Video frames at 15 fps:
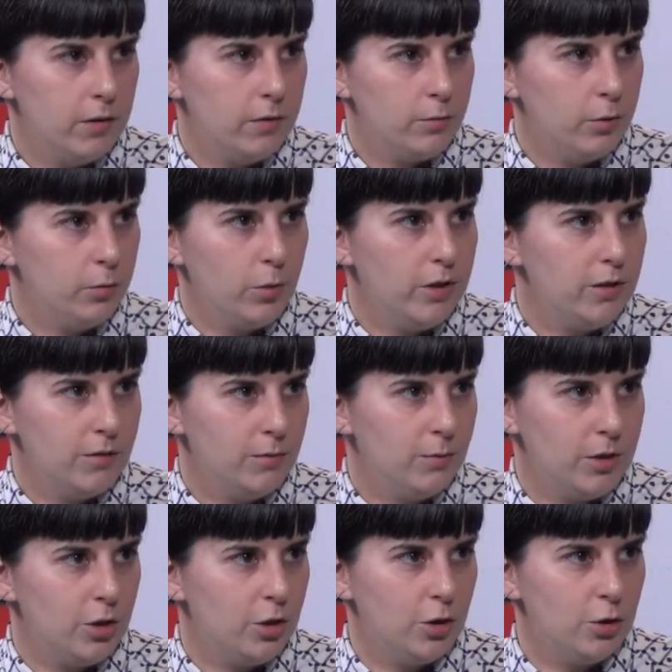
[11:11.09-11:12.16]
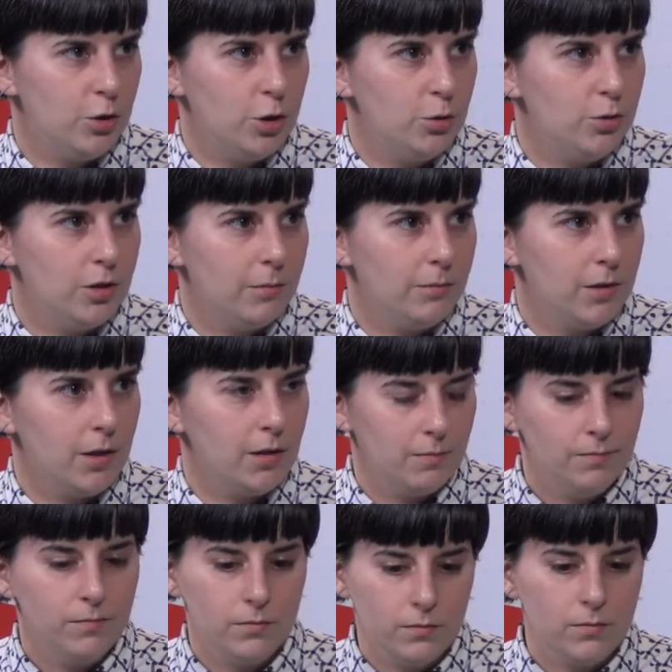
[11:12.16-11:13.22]
different ways in which you can do something.
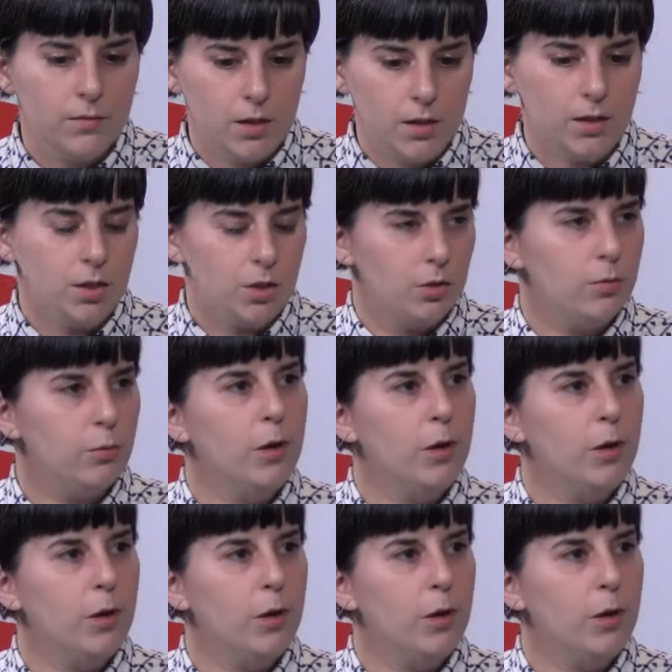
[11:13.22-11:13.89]
This is the